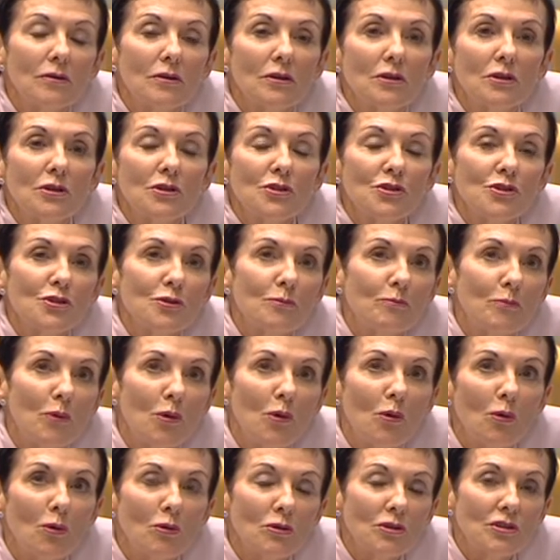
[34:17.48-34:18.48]

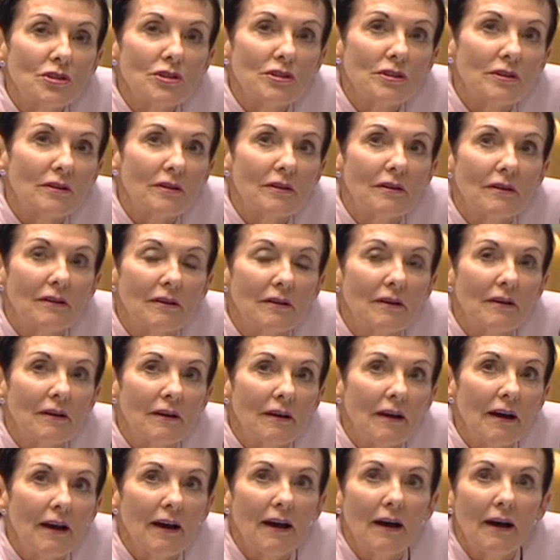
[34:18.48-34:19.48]
support
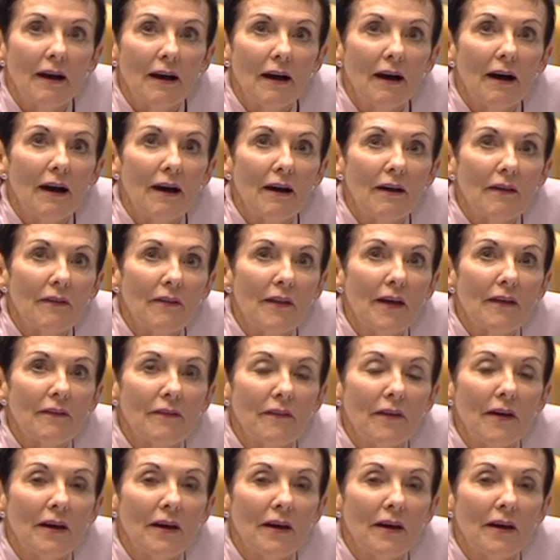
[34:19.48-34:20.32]
that